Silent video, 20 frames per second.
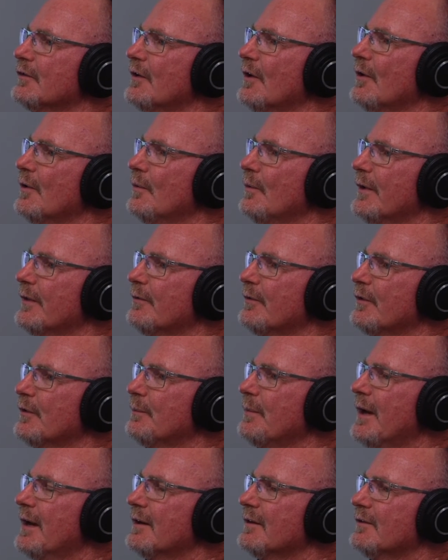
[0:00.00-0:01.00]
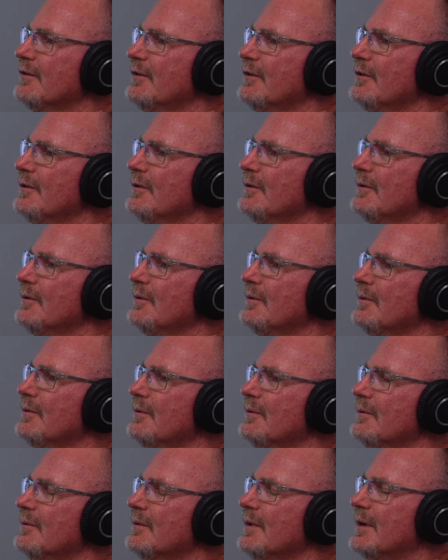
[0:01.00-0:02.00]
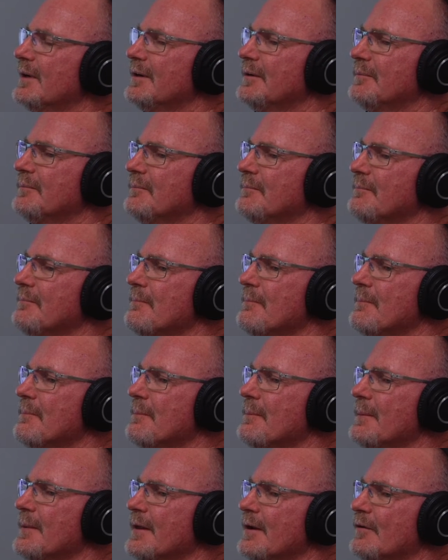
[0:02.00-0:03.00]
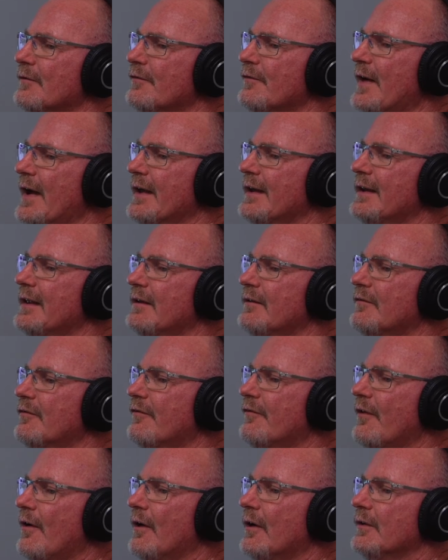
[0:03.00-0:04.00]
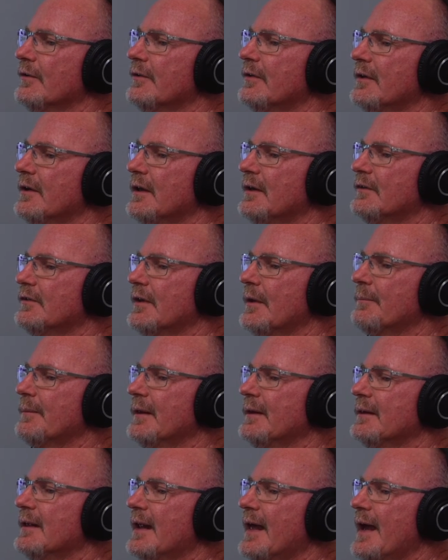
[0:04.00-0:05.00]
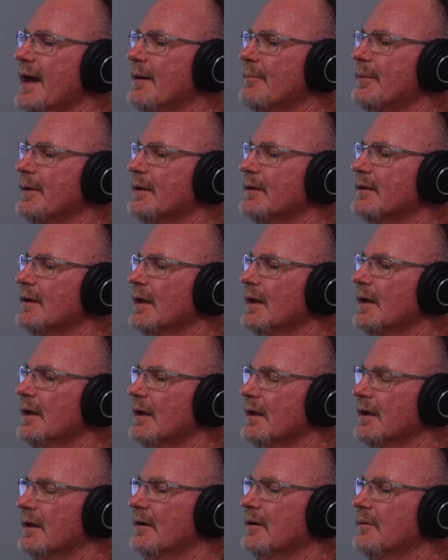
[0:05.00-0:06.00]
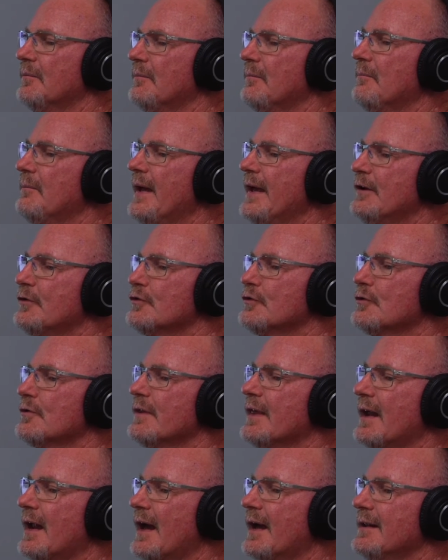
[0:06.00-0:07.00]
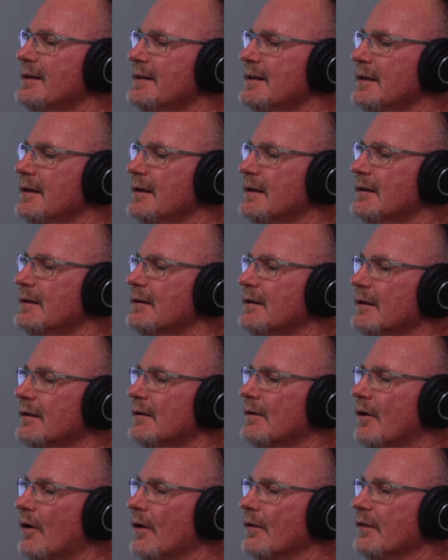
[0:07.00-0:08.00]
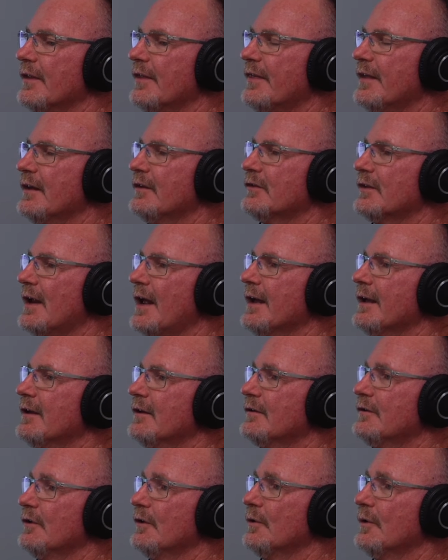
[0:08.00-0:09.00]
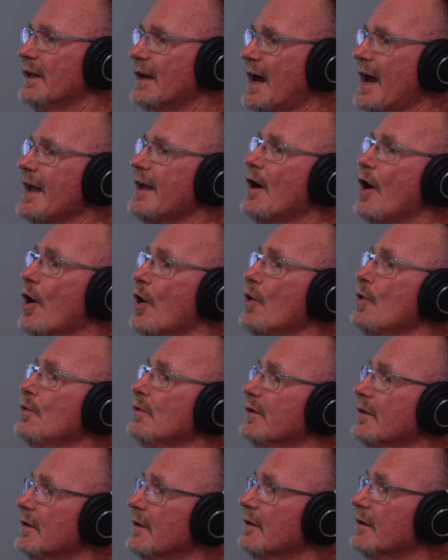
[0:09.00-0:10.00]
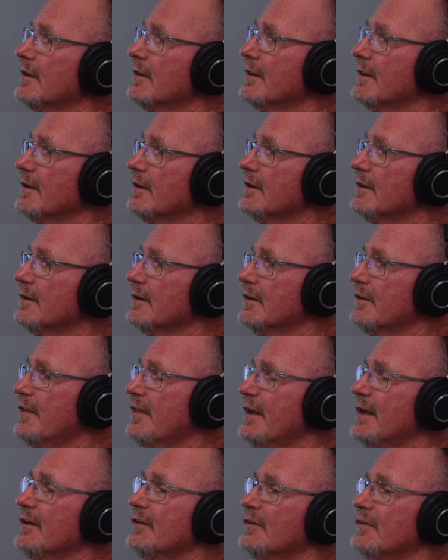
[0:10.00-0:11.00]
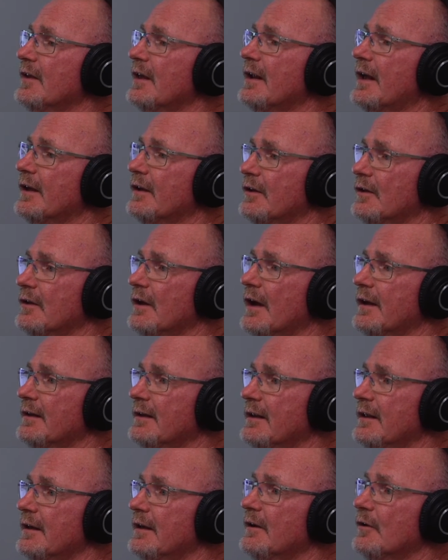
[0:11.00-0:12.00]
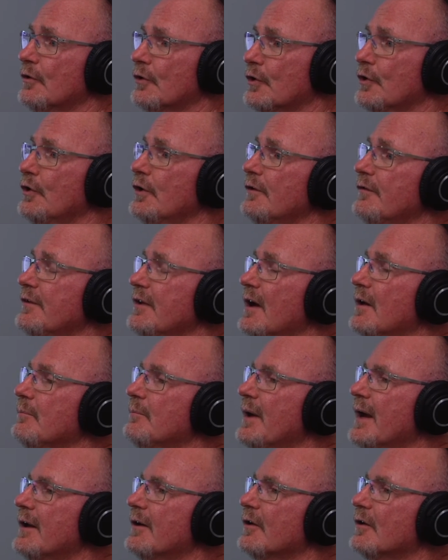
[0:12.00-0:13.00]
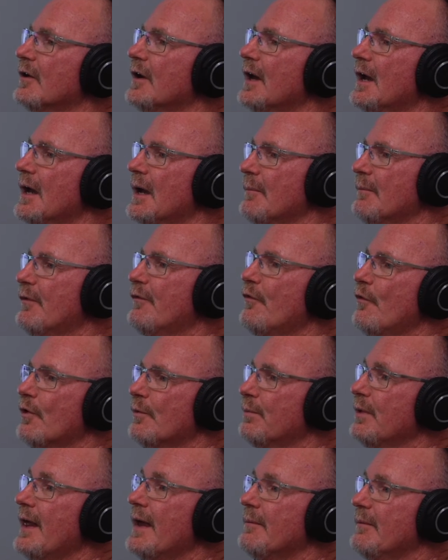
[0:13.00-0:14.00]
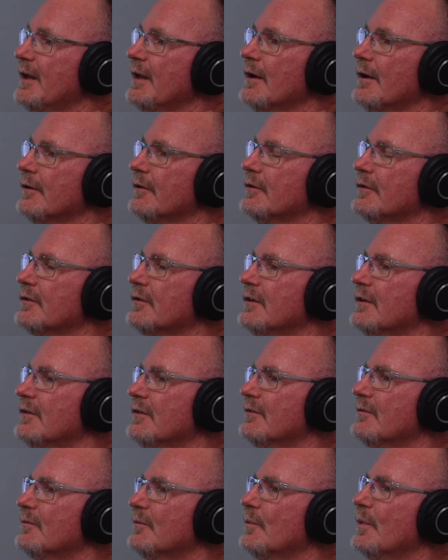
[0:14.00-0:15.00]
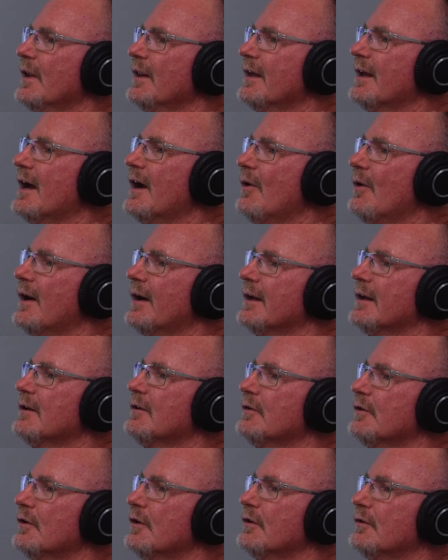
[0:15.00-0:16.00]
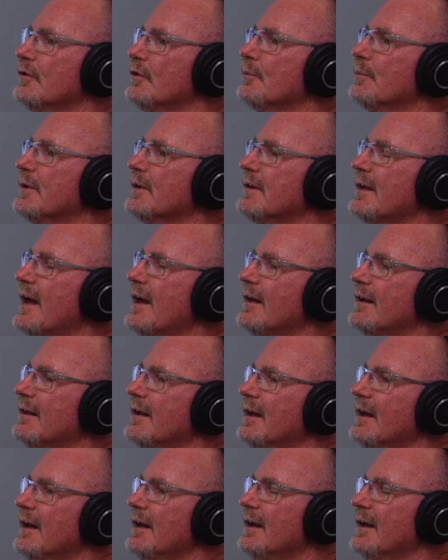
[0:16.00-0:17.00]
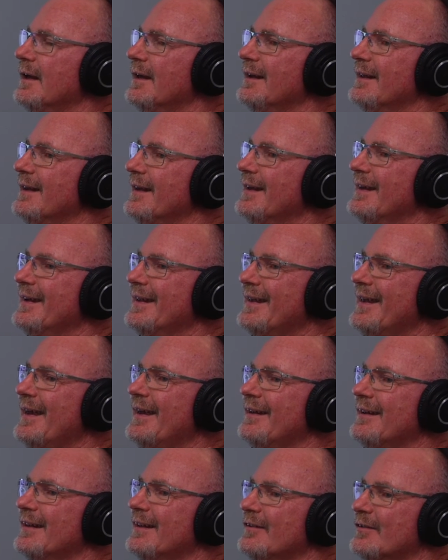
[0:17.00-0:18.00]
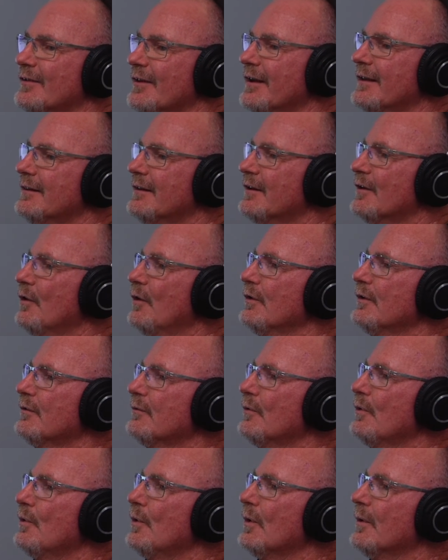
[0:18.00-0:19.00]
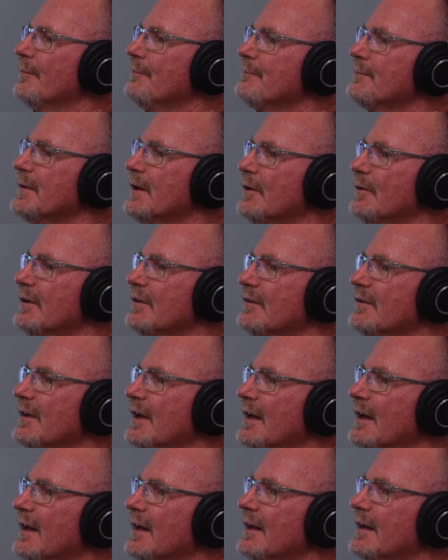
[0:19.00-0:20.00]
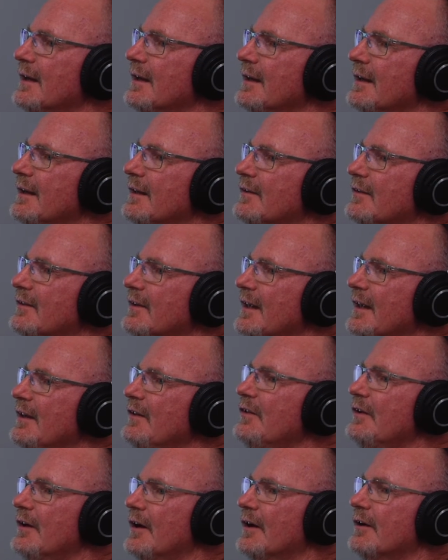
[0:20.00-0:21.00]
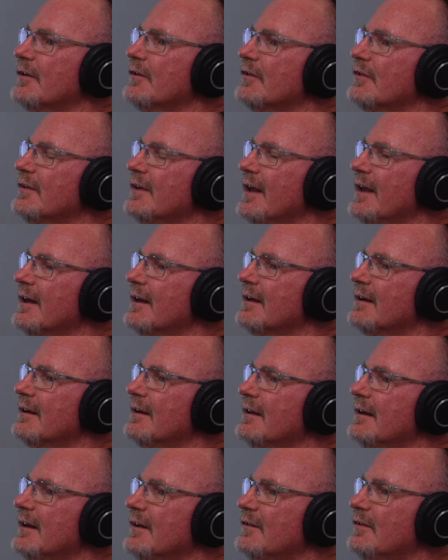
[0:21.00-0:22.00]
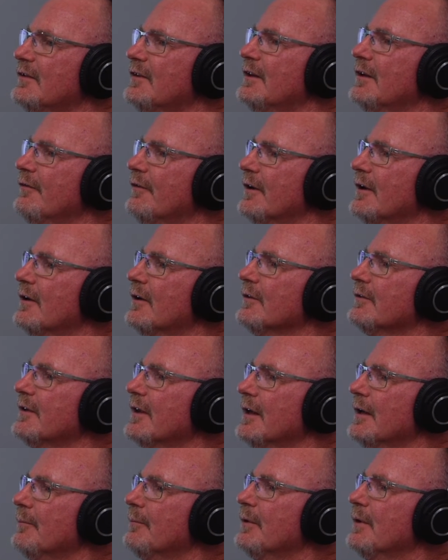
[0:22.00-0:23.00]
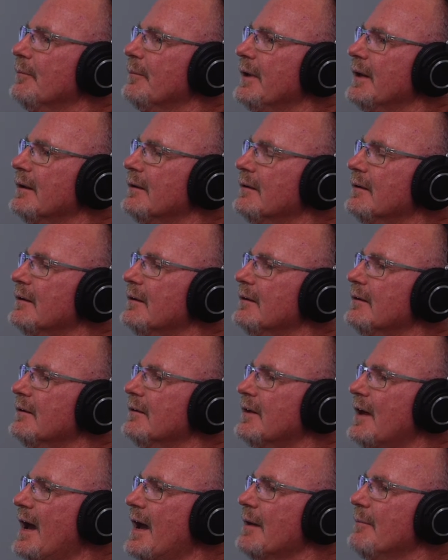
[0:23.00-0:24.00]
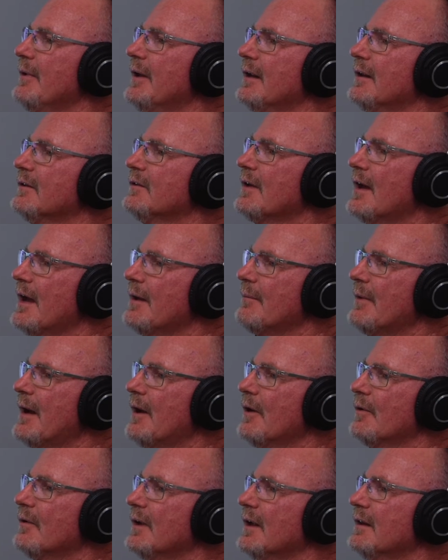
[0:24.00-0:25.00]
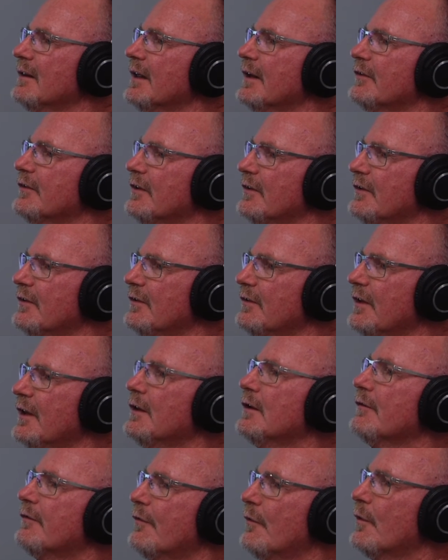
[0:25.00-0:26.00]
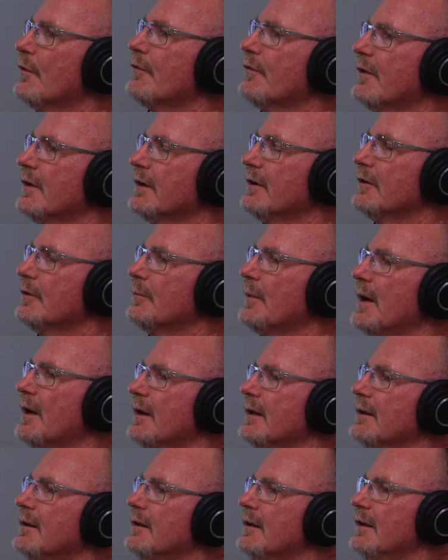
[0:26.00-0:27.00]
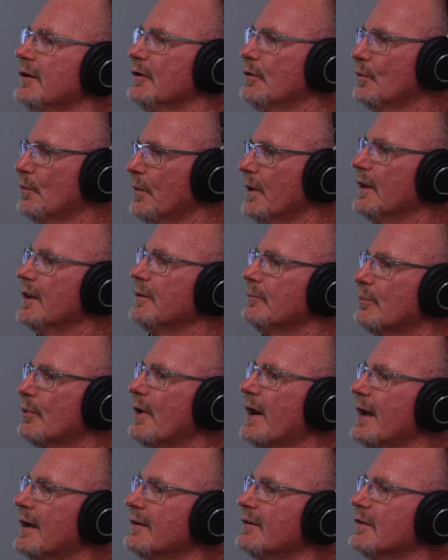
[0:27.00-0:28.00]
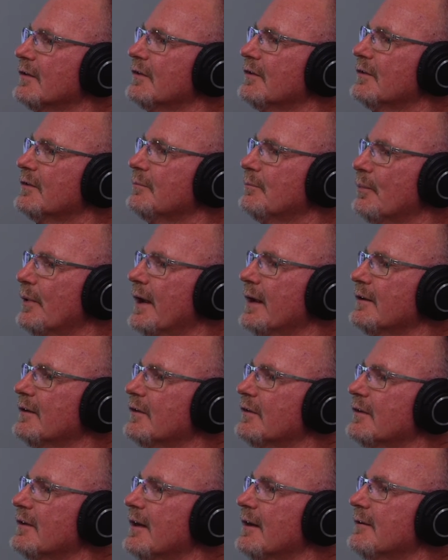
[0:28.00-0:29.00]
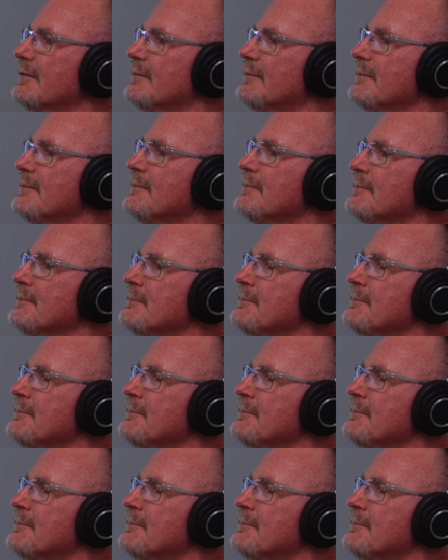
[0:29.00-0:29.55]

So with respect to finding fault in something that happened, make sure that I did all the things that I could do, and I own the things that I did or could have done better before blaming others, is really how I interpret that. And again, it's like the golden rule. It's easy to understand. It's difficult to implement time in and time out unless it's in the forefront of your mind and you really practice that.